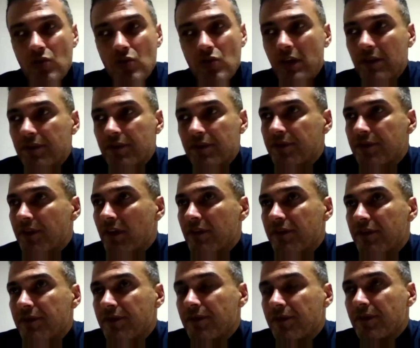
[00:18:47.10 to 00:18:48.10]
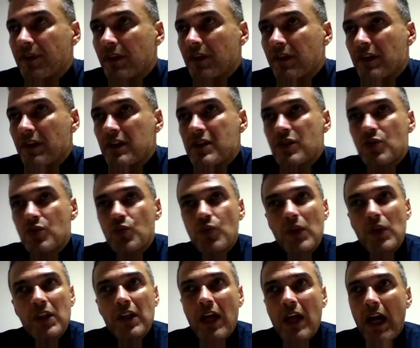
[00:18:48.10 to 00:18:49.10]
if this
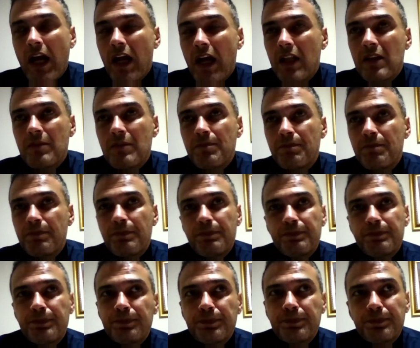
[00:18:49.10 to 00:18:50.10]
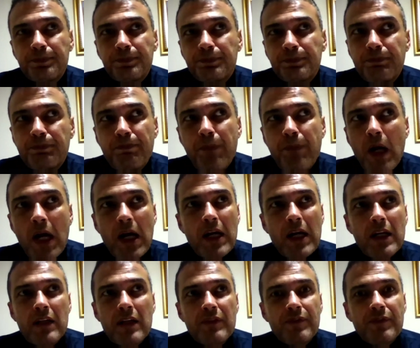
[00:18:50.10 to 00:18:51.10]
will help
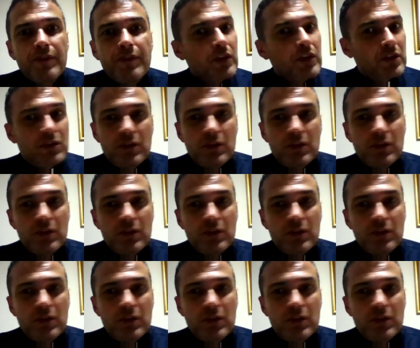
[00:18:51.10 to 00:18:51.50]
buy food.